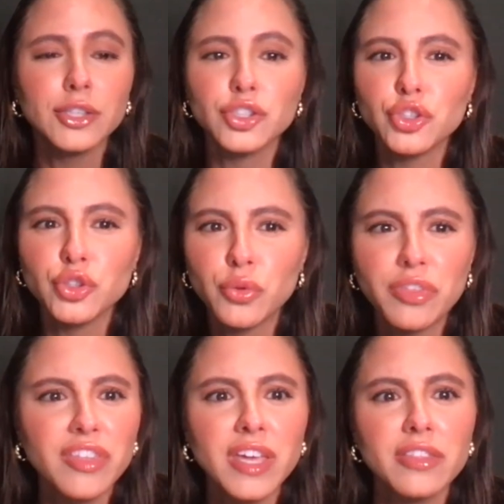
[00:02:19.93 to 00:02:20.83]
And do you
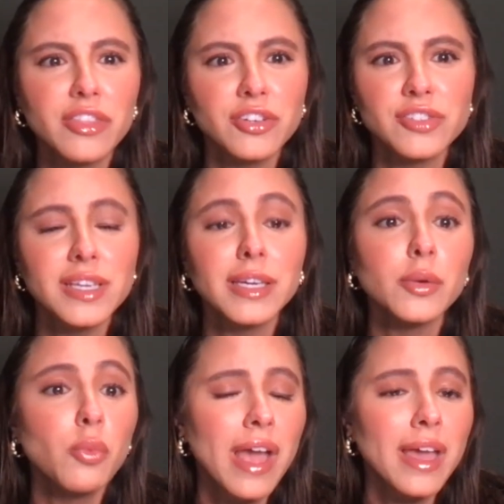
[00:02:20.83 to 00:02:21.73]
think there's
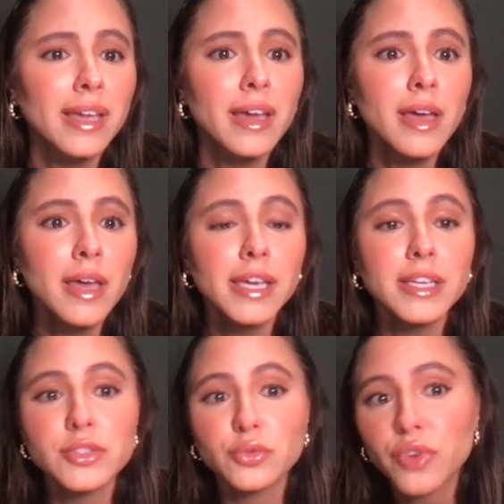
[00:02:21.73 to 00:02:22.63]
any way
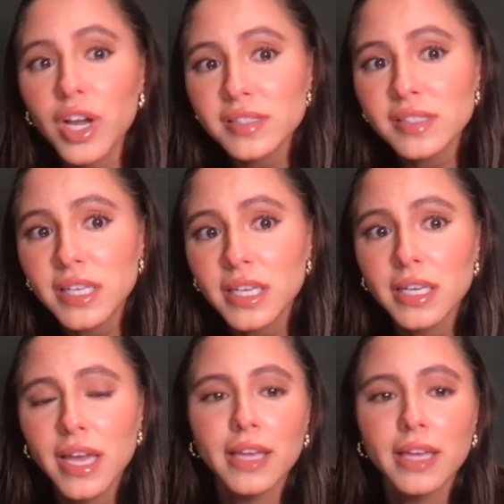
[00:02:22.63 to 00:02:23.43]
he's rusty?